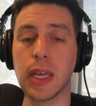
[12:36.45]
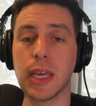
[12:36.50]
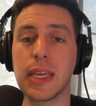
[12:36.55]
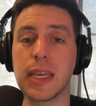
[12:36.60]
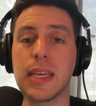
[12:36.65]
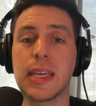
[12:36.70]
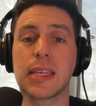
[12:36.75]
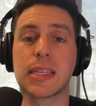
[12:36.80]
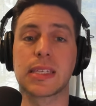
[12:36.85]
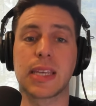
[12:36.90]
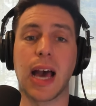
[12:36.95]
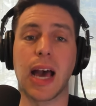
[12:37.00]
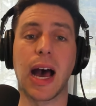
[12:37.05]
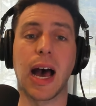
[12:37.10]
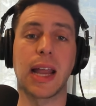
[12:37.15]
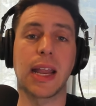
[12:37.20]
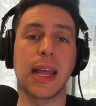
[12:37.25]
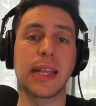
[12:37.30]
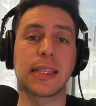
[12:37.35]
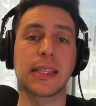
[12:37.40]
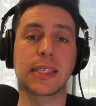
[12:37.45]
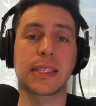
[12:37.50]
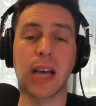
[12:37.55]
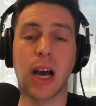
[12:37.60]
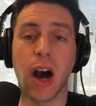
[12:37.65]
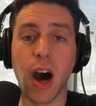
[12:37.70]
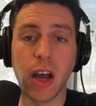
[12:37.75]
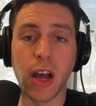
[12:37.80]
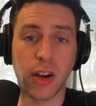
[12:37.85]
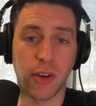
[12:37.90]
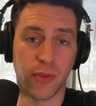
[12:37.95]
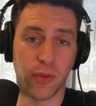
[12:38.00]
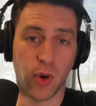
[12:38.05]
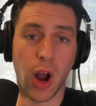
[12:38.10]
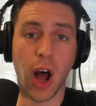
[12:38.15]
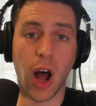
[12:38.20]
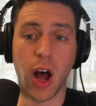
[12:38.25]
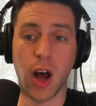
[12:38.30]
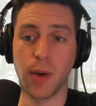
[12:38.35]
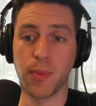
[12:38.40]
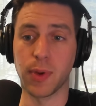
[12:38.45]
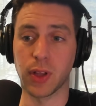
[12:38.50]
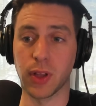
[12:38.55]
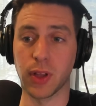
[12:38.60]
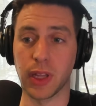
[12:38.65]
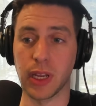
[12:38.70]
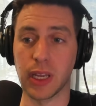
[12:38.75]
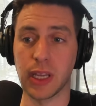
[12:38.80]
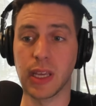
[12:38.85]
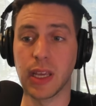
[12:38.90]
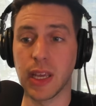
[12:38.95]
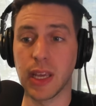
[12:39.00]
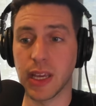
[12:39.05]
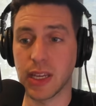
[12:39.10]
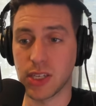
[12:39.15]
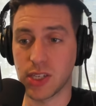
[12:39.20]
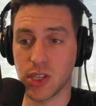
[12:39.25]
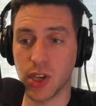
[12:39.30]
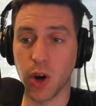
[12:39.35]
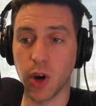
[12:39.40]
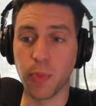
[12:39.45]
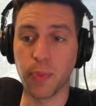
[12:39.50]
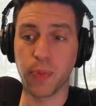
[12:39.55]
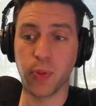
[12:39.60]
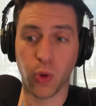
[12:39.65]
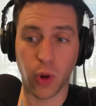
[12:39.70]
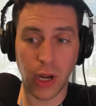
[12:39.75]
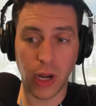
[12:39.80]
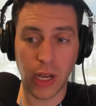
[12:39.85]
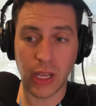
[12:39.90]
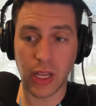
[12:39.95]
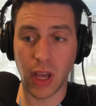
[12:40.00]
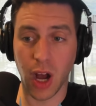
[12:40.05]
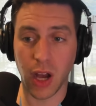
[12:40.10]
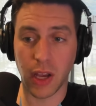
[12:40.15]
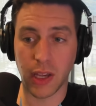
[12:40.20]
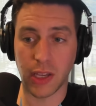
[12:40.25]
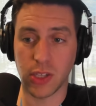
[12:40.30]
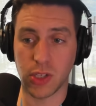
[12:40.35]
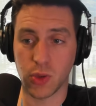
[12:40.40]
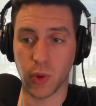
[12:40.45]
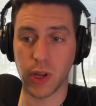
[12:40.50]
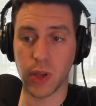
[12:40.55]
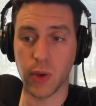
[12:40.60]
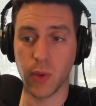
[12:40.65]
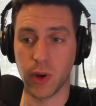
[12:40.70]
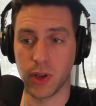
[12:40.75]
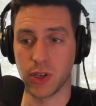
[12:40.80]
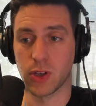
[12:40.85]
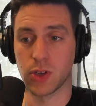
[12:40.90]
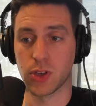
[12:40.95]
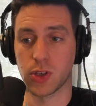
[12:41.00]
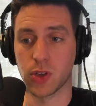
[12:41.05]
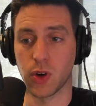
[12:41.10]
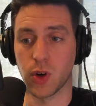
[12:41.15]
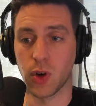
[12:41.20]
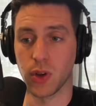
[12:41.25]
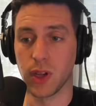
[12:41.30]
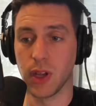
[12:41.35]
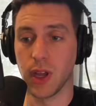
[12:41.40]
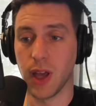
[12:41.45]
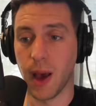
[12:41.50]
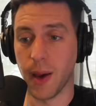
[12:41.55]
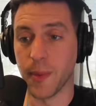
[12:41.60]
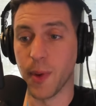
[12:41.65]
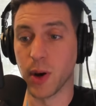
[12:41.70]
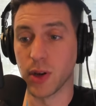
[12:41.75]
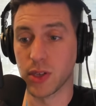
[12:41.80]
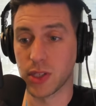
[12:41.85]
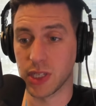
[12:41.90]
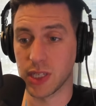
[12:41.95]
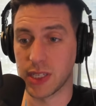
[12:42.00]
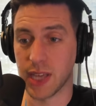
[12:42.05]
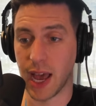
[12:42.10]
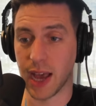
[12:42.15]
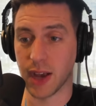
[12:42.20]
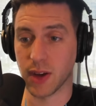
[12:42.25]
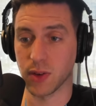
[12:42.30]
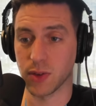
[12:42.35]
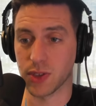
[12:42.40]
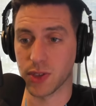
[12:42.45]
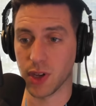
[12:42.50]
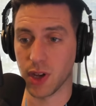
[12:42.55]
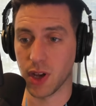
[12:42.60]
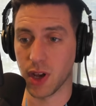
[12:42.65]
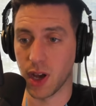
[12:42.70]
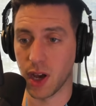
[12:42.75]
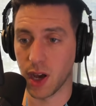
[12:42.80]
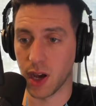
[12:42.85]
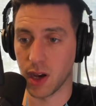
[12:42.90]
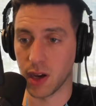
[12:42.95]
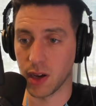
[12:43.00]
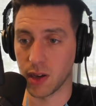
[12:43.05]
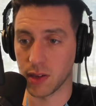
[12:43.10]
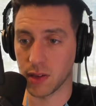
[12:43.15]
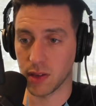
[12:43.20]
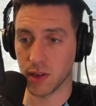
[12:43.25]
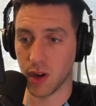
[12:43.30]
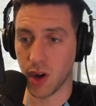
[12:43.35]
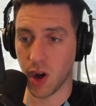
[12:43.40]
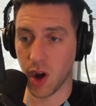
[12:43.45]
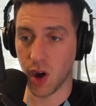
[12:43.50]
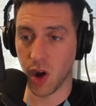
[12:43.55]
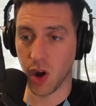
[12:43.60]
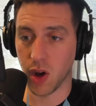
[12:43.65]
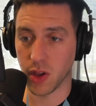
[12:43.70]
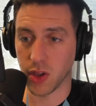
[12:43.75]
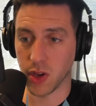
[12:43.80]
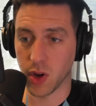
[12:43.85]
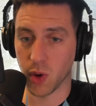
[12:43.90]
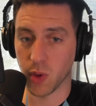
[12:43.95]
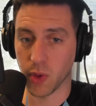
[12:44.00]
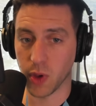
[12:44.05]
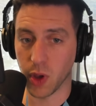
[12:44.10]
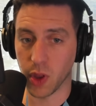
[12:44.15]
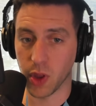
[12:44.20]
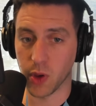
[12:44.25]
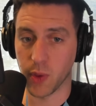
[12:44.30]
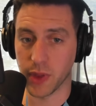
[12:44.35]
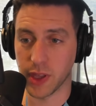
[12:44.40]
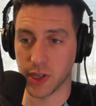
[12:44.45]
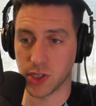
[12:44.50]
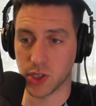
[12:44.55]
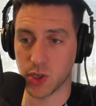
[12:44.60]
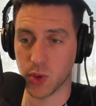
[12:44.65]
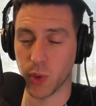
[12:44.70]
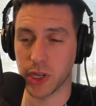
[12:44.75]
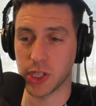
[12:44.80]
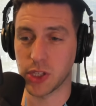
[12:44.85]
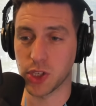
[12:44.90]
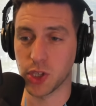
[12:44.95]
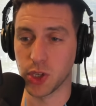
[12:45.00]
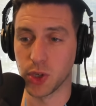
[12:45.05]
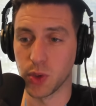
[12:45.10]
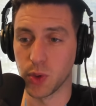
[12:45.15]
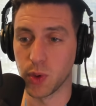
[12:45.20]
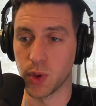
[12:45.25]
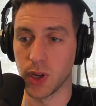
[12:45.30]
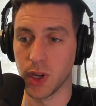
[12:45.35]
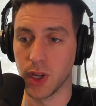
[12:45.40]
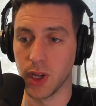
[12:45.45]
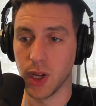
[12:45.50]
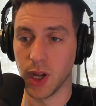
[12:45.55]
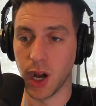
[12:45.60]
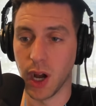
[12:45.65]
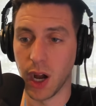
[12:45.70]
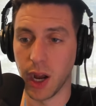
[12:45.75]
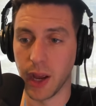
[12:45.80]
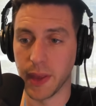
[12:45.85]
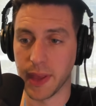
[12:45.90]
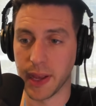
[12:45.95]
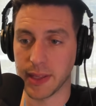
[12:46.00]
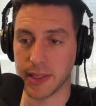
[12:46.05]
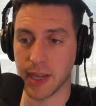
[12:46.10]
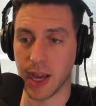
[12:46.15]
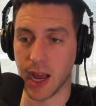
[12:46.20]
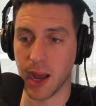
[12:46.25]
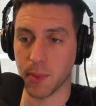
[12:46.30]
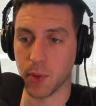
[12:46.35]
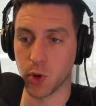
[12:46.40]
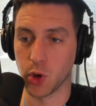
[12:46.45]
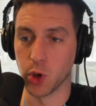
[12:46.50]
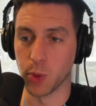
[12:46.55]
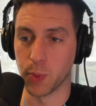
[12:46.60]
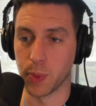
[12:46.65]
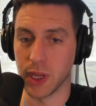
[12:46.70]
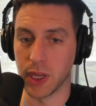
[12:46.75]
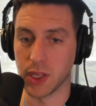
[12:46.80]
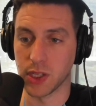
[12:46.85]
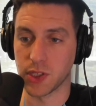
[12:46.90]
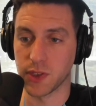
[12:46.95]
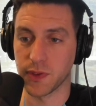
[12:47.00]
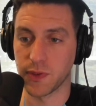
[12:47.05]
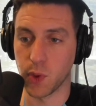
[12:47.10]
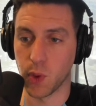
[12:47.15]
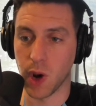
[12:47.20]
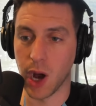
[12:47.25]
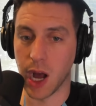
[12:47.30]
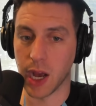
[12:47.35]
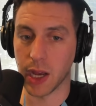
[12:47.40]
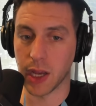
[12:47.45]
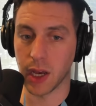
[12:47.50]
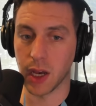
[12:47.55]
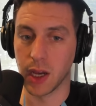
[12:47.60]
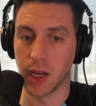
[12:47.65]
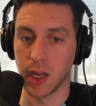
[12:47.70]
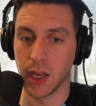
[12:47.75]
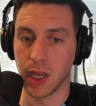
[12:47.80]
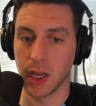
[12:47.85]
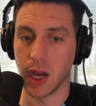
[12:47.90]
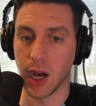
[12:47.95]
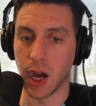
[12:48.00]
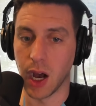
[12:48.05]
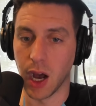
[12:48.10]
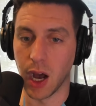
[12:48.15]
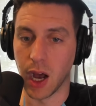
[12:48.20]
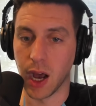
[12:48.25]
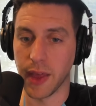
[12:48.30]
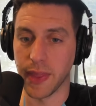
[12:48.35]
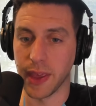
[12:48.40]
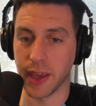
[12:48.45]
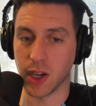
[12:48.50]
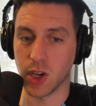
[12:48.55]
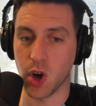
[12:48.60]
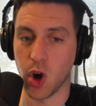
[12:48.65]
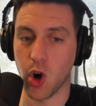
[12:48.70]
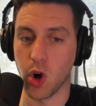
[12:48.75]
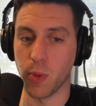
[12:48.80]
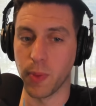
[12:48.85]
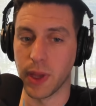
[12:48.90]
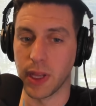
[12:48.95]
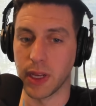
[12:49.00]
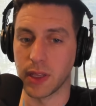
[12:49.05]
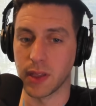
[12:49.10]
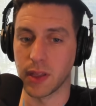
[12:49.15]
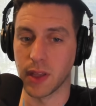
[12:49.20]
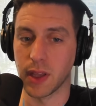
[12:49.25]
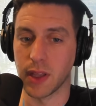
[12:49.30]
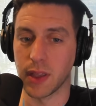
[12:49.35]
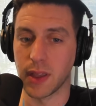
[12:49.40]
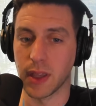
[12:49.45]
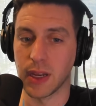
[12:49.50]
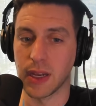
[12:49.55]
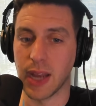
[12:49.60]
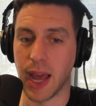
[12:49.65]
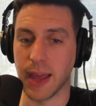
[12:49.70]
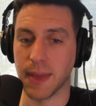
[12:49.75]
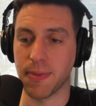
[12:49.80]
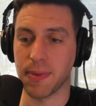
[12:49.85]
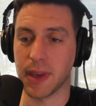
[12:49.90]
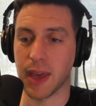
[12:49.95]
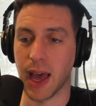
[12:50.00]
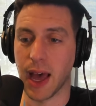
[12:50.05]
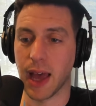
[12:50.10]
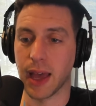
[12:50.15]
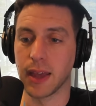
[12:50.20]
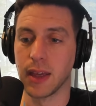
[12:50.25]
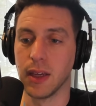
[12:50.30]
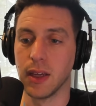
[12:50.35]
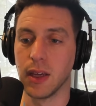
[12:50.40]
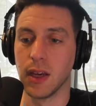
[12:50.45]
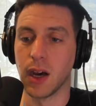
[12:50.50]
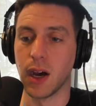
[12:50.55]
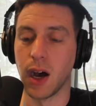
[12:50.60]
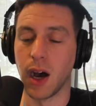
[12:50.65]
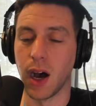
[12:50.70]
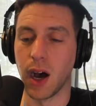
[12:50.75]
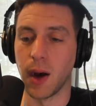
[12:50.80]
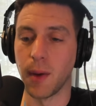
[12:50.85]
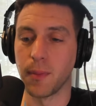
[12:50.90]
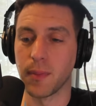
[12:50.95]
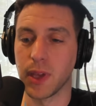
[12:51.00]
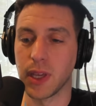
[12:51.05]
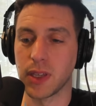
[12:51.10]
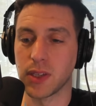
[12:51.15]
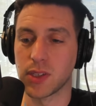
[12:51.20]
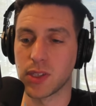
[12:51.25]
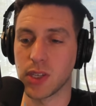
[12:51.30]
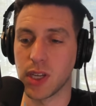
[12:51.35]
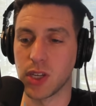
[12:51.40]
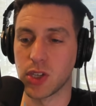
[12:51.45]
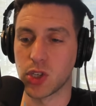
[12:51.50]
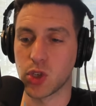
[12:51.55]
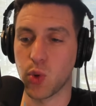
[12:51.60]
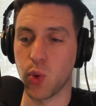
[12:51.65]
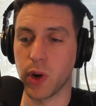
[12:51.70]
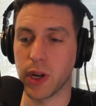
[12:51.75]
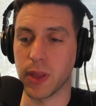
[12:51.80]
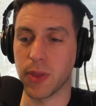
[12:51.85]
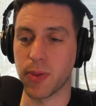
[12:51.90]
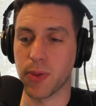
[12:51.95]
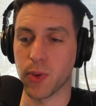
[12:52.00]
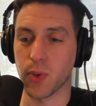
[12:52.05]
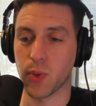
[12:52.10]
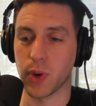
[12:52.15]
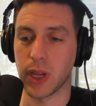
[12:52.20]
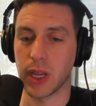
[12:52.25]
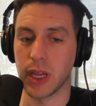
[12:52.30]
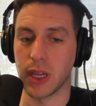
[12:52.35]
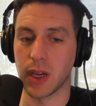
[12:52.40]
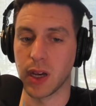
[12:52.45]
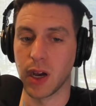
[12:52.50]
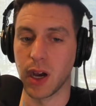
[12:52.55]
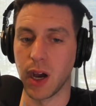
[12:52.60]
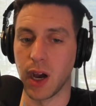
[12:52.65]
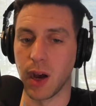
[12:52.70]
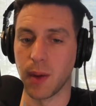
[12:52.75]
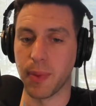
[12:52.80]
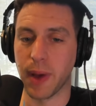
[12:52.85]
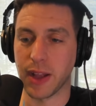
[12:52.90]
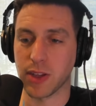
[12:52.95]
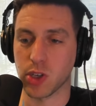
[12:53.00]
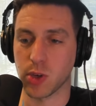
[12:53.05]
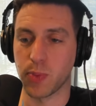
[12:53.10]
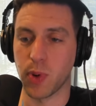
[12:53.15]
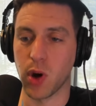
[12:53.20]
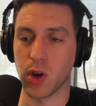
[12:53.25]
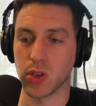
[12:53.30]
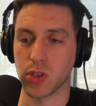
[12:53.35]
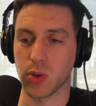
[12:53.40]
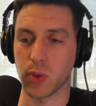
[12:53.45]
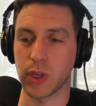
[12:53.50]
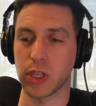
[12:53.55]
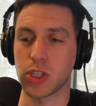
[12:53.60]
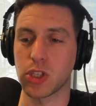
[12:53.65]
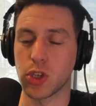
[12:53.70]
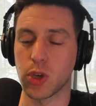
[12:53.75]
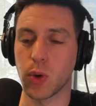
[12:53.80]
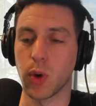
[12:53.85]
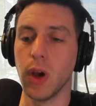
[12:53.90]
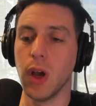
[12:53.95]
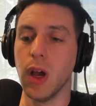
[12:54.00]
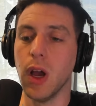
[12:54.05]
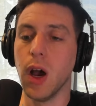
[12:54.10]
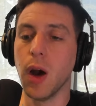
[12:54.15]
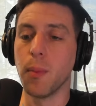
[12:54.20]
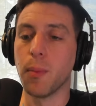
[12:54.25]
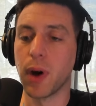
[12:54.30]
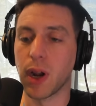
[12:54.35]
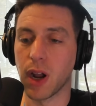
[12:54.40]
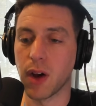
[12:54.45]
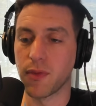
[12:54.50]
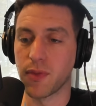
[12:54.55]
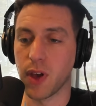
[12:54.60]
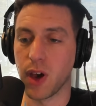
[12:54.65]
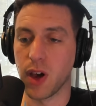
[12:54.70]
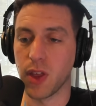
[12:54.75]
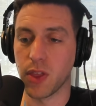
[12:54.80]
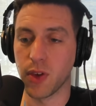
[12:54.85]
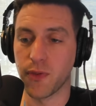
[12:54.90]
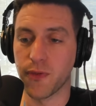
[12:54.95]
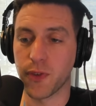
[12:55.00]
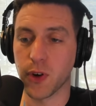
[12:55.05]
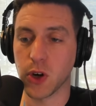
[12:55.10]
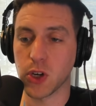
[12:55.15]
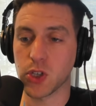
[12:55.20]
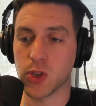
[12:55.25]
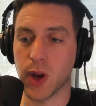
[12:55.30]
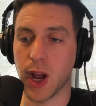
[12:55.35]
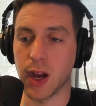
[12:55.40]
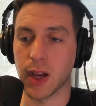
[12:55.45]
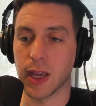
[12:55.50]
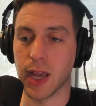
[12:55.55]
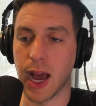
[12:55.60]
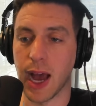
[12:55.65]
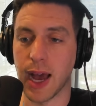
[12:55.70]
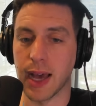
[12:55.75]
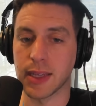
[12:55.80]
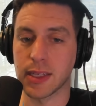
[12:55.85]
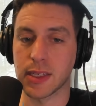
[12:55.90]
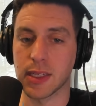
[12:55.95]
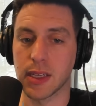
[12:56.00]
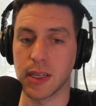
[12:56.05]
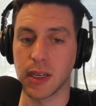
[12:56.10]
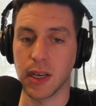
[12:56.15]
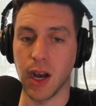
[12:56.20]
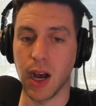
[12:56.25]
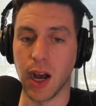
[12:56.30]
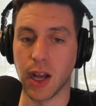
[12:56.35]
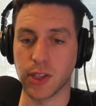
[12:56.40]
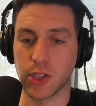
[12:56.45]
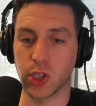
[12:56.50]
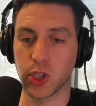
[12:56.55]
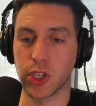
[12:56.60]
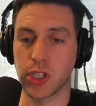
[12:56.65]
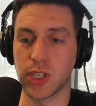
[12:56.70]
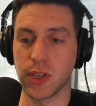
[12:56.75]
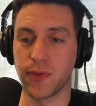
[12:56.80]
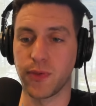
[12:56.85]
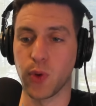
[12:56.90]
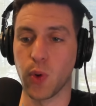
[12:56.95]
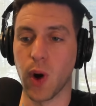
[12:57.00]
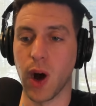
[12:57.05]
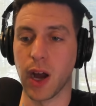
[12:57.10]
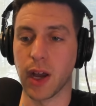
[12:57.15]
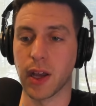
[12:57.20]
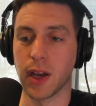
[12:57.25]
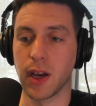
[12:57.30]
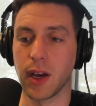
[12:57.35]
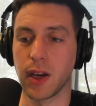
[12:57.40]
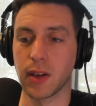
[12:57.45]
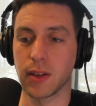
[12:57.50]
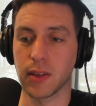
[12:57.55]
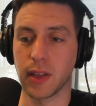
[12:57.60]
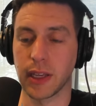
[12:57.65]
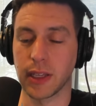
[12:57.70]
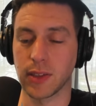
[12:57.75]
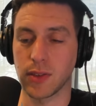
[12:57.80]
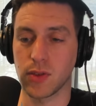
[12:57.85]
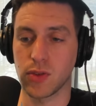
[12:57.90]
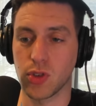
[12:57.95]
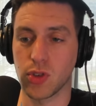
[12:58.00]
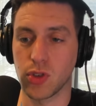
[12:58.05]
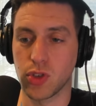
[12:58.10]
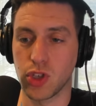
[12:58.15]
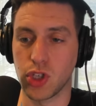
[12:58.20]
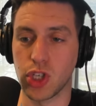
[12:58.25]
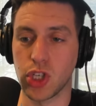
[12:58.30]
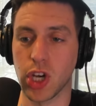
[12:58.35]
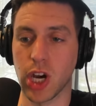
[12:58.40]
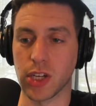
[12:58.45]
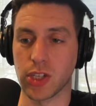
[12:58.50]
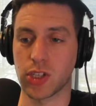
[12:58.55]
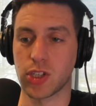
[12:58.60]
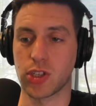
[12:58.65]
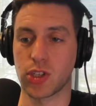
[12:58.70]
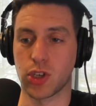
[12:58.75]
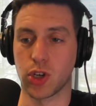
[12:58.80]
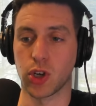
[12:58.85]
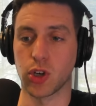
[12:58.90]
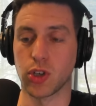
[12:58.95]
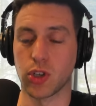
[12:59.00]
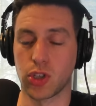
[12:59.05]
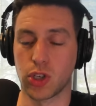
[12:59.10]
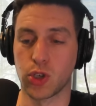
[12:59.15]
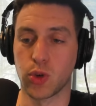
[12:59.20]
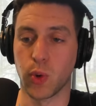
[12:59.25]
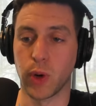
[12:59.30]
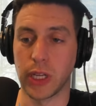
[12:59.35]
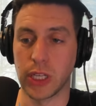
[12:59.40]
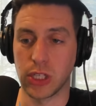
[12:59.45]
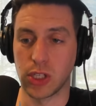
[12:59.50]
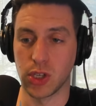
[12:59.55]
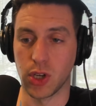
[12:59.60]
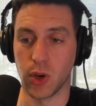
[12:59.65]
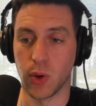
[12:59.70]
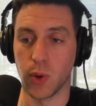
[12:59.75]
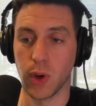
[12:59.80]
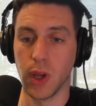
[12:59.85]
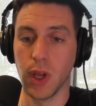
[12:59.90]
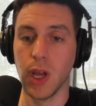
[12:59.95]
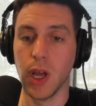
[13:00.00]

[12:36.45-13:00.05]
He has got a ton of raw ability. He's still pretty young. He's 21 years old. And most of these tackles, the only one that's 22 in that top group is Fuaga. And then Coleman, the ninth guy, is 23. Patrick Paul's 22. But of the first round guys, Talisi Fuaga like just turned 22.